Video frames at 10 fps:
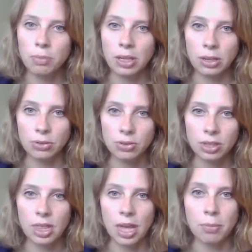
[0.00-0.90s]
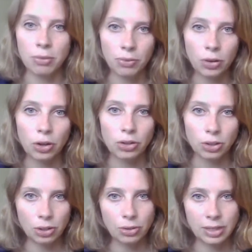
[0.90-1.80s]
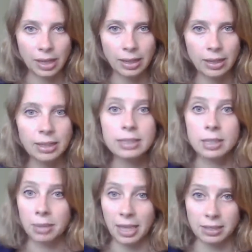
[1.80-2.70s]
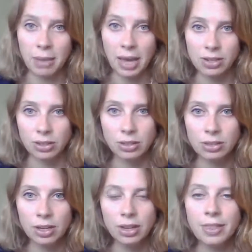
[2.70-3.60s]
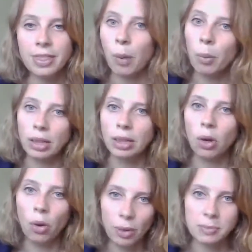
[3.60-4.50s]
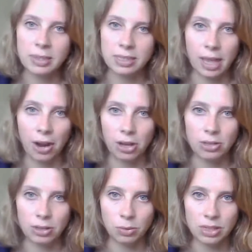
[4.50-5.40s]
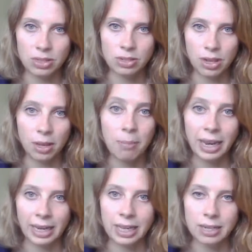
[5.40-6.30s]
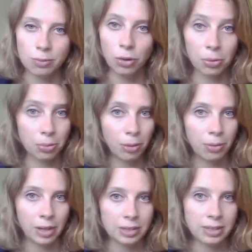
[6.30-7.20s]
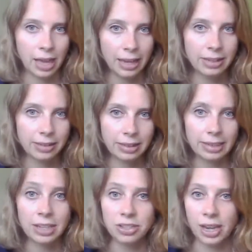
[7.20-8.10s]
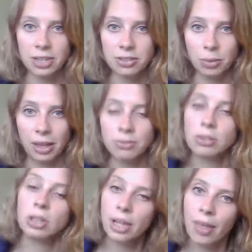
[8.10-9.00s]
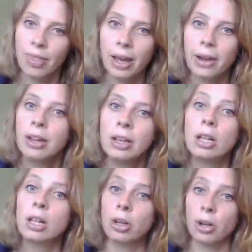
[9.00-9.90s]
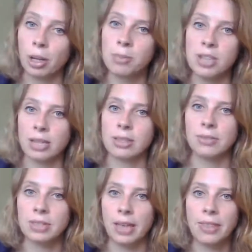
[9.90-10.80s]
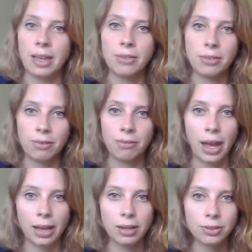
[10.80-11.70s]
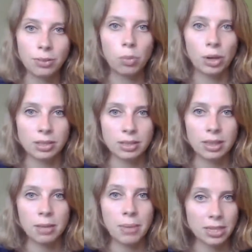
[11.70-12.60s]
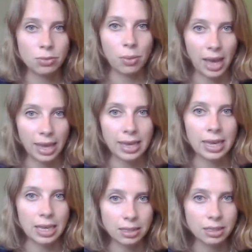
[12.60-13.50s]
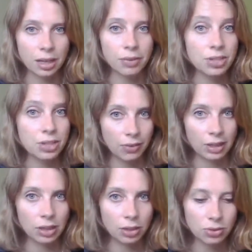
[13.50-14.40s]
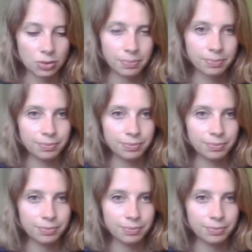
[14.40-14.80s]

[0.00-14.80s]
be used, they preferred using a simulated patient, there will always be scenarios in which a mannequin is more appropriate, and the educator will have to look at their learning objectives and then find what the best way is of achieving those.